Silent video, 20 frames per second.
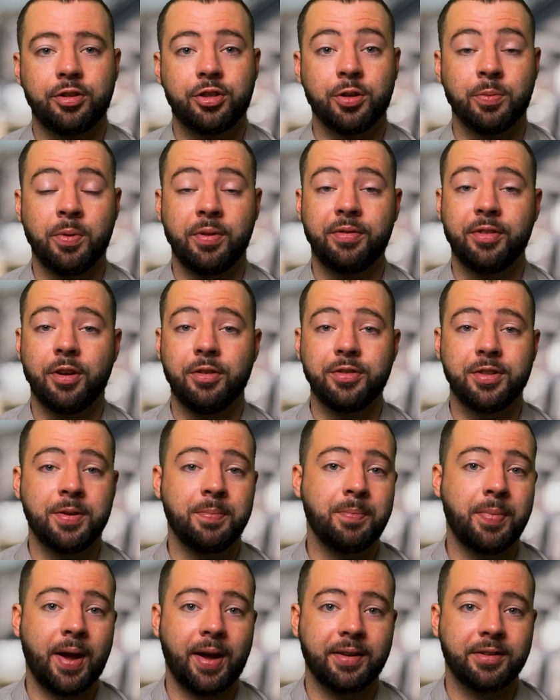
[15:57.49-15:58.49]
Some of those
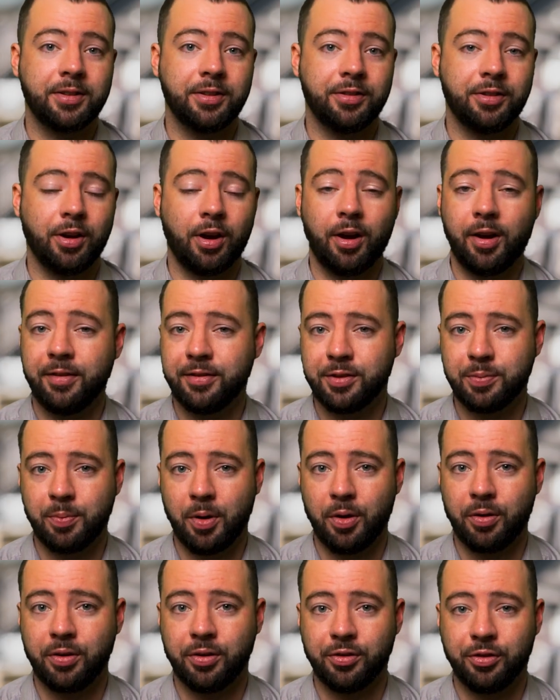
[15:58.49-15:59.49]
impacted that I've
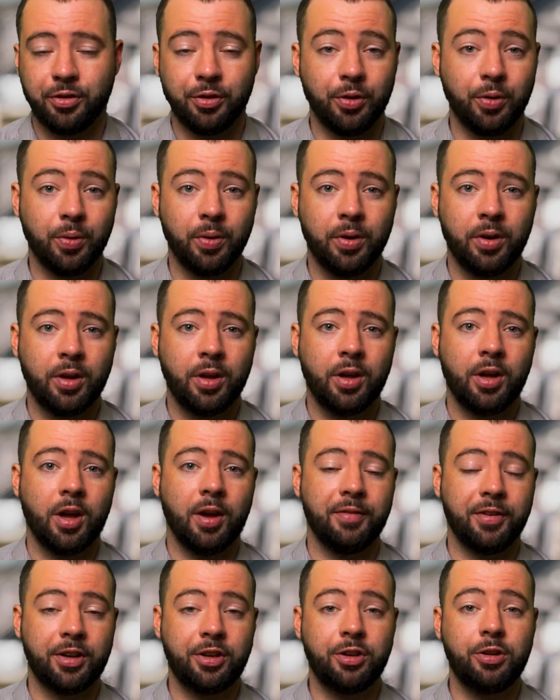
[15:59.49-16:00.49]
spoken to
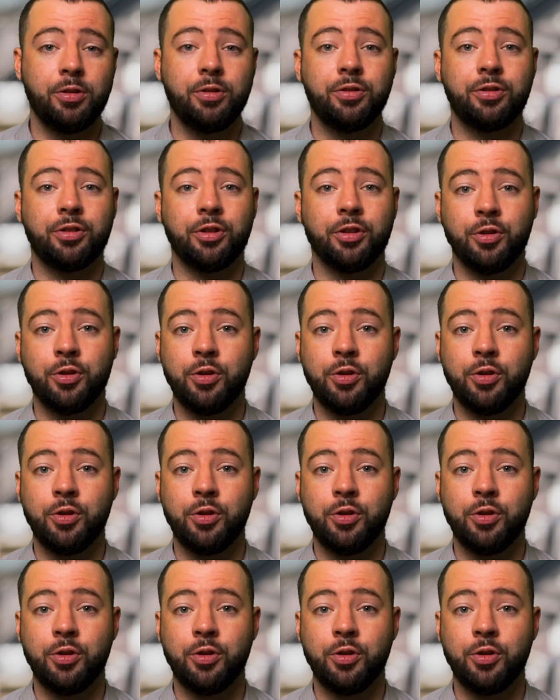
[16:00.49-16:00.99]
have accused the